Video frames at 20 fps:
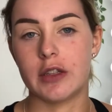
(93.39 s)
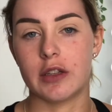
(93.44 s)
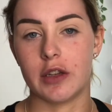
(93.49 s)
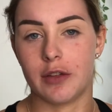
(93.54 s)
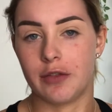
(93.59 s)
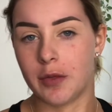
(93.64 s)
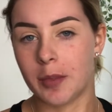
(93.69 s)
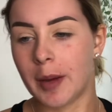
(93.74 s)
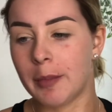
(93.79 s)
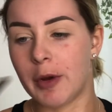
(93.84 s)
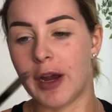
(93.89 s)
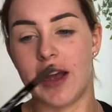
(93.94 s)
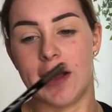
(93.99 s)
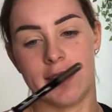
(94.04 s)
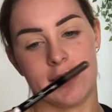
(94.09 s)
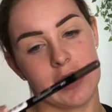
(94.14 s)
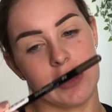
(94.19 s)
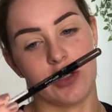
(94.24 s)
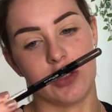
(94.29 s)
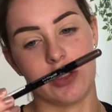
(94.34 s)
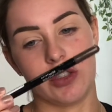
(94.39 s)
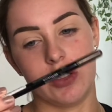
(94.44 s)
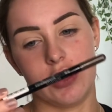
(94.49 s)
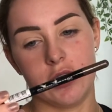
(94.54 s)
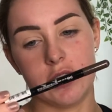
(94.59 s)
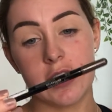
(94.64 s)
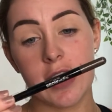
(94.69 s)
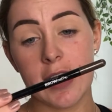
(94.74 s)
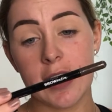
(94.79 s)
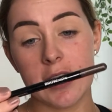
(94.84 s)
So for my brows, I just
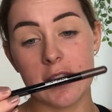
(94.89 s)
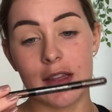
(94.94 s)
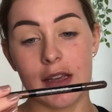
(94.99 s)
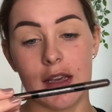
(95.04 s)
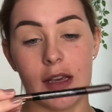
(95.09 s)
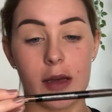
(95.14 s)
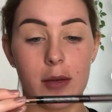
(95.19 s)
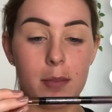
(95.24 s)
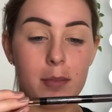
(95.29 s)
use the